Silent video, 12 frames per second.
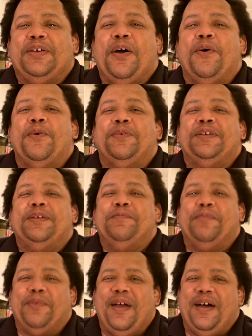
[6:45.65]

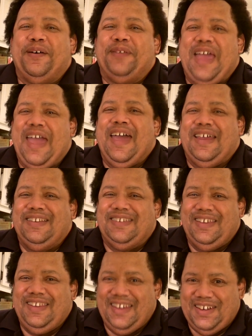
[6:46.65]
golden brown and
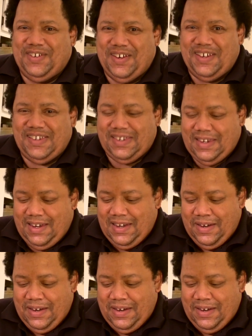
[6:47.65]
delicious.